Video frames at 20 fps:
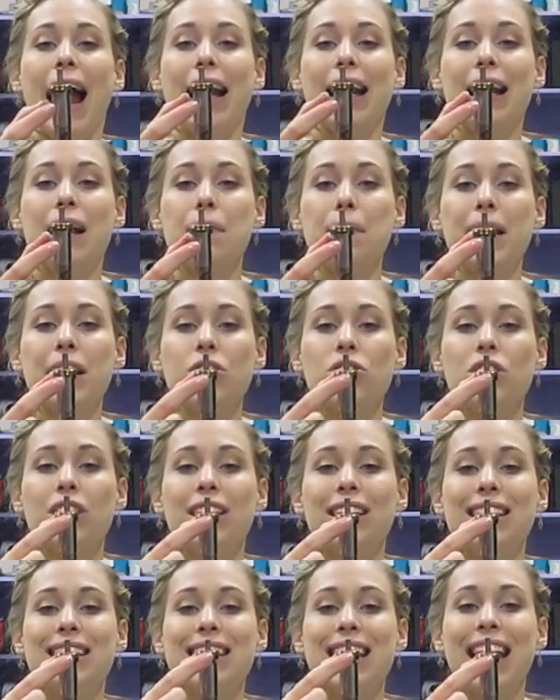And I'm actually
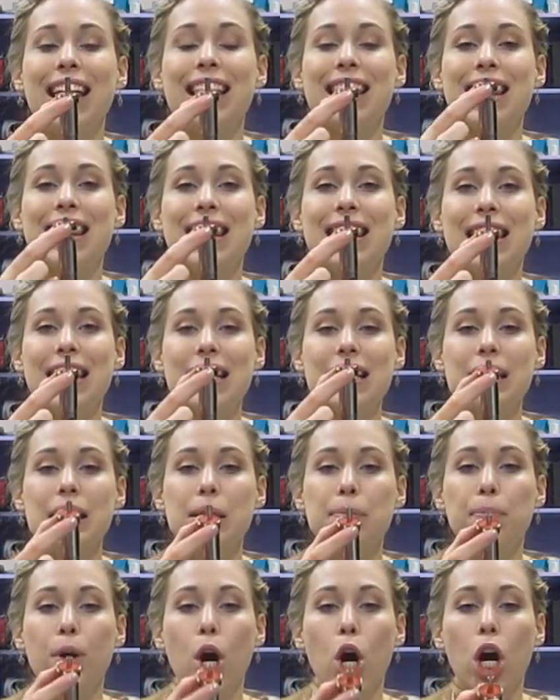gonna take
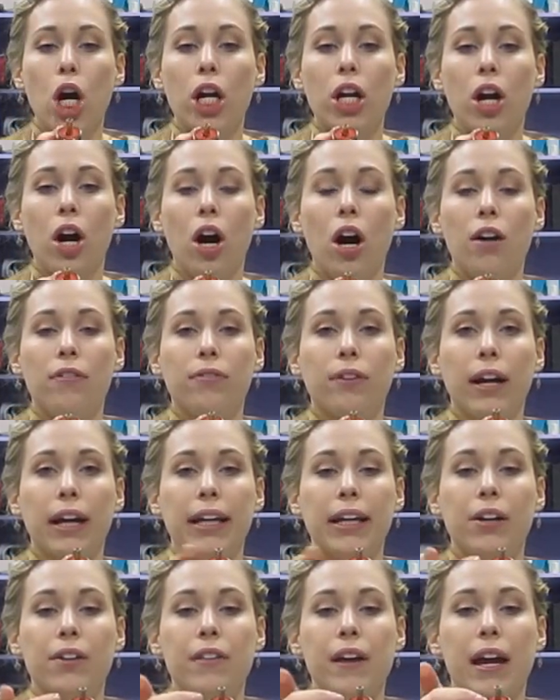this part off right
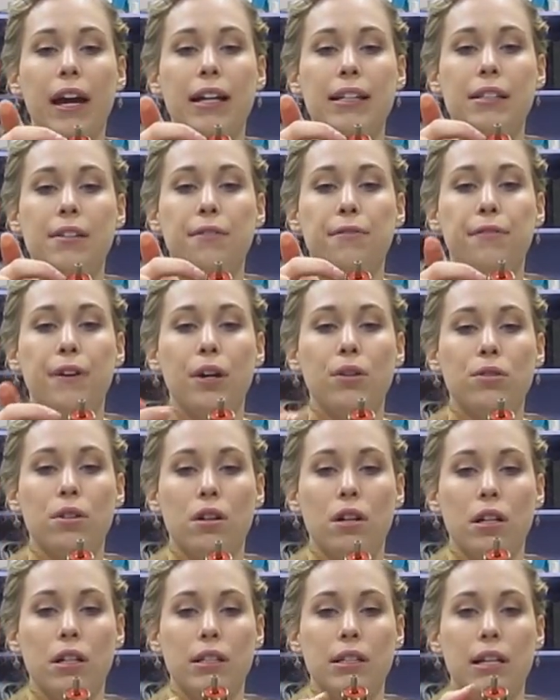here that has the felt
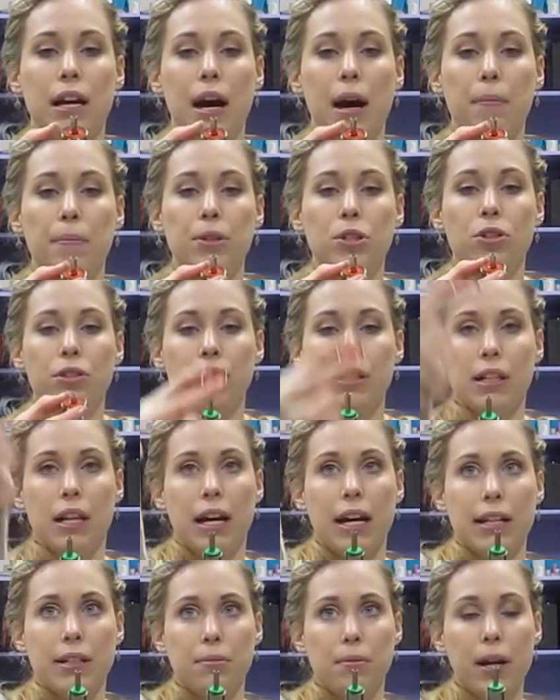on top. It just
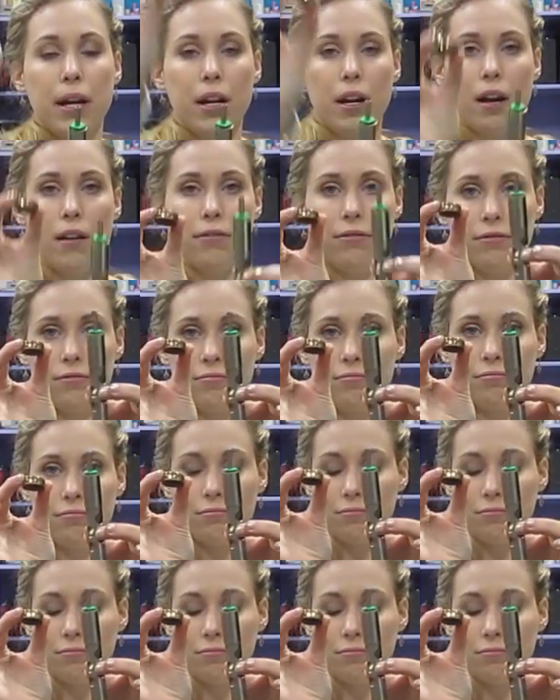slides right off.